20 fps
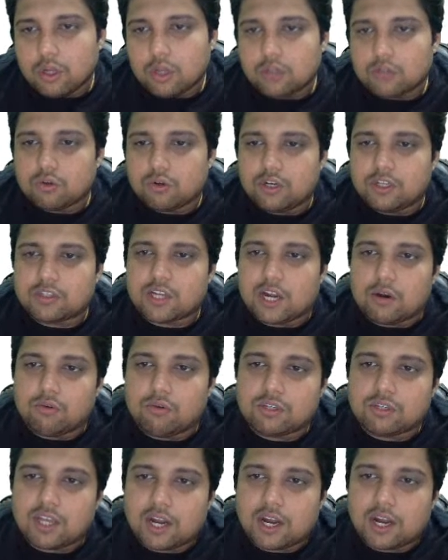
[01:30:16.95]
So
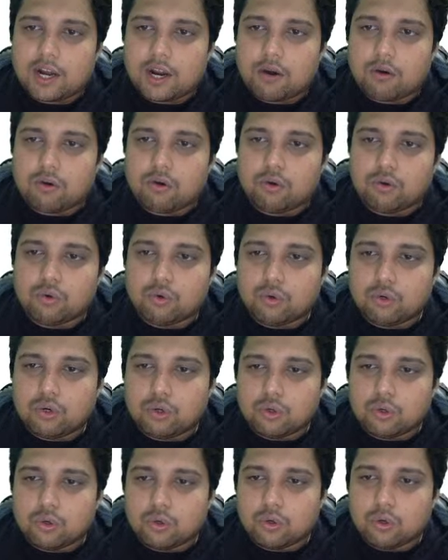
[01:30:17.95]
discounts are now 2,
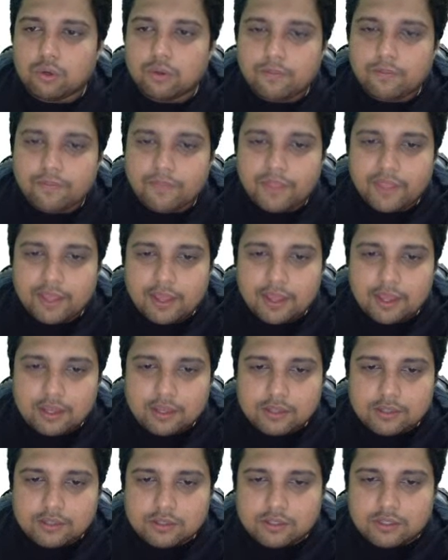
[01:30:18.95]
2,
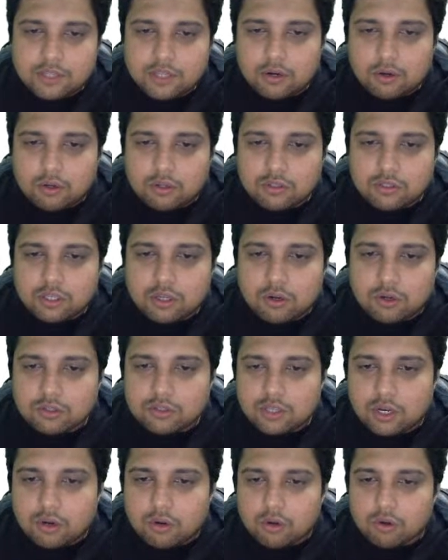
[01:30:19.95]
0, 0,
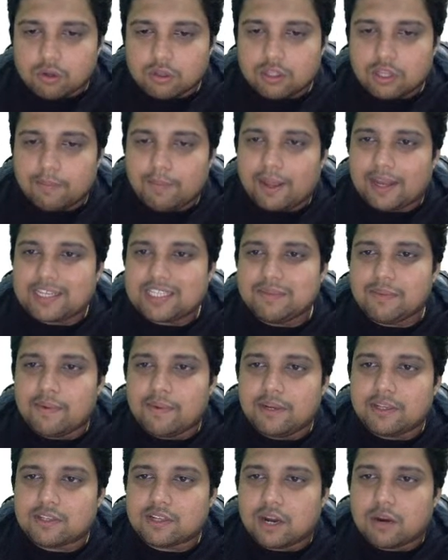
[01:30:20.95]
0. The maximum
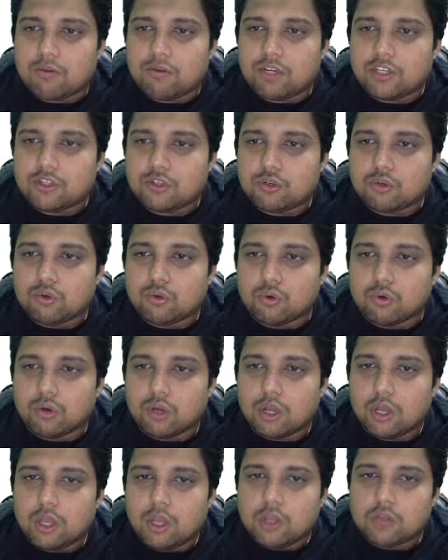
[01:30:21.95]
discount is
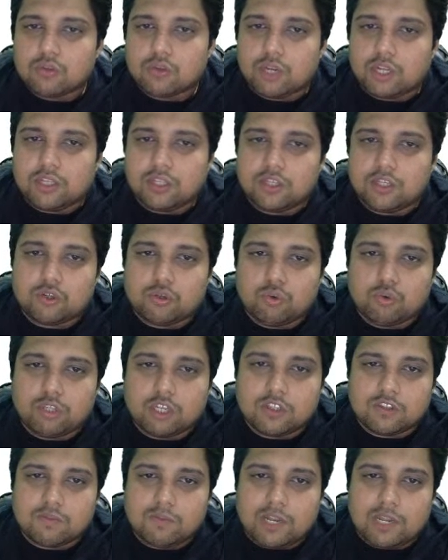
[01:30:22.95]
2. So in this 2,
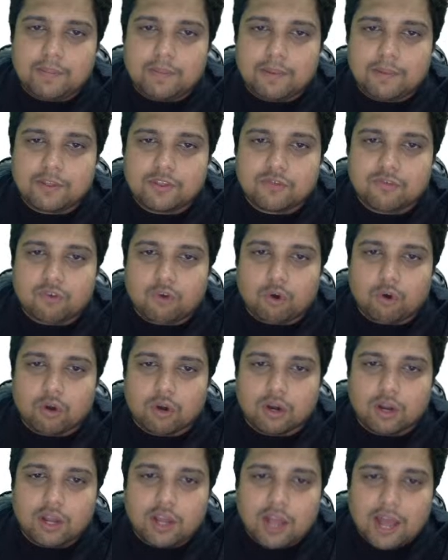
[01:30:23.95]
this minimum is
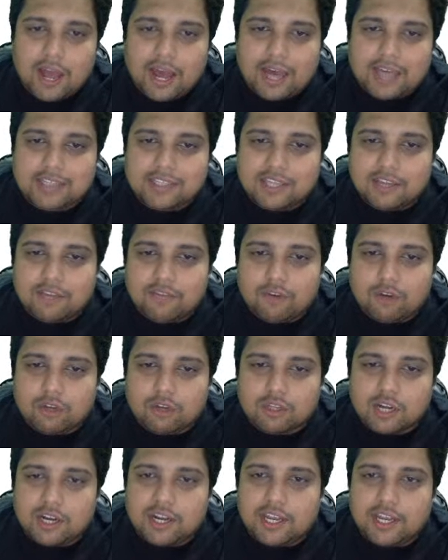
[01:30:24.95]
4. Asking for
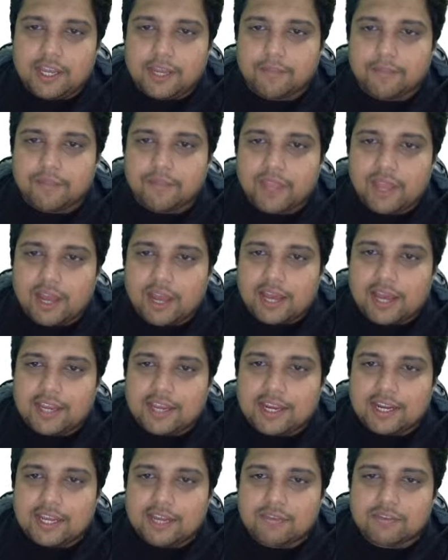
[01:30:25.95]
30. I
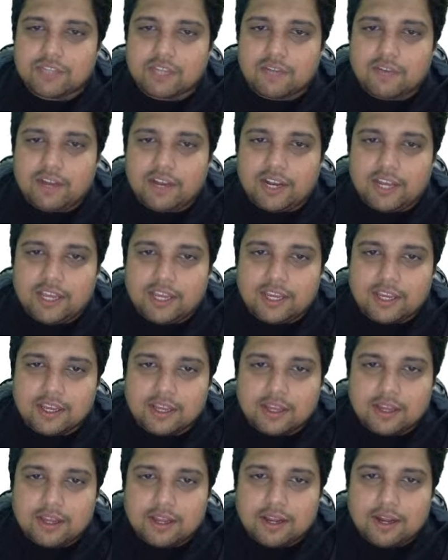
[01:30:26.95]
can give 70.
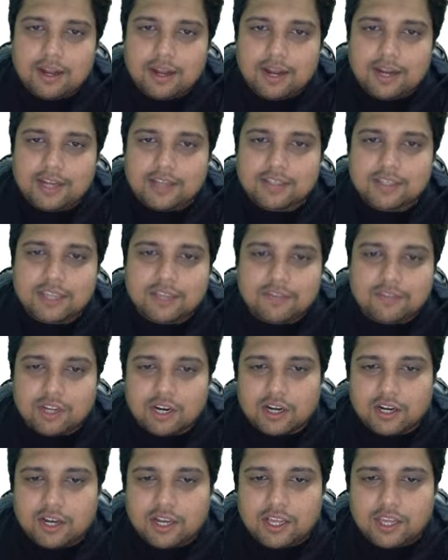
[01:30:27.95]
Let us give
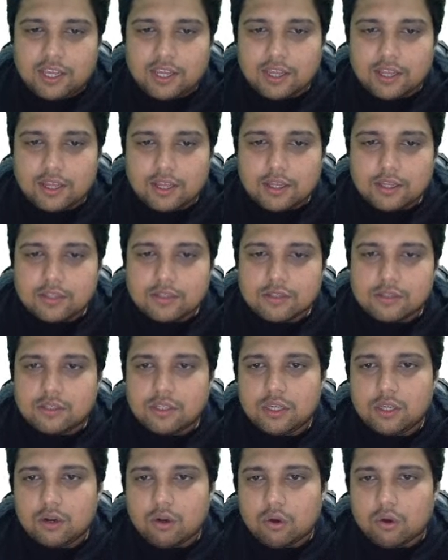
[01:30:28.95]
30.
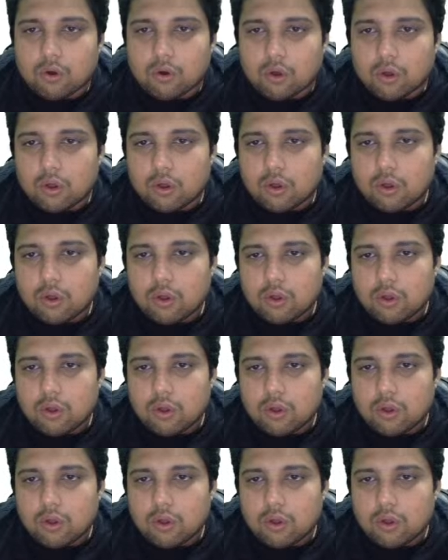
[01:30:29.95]
0.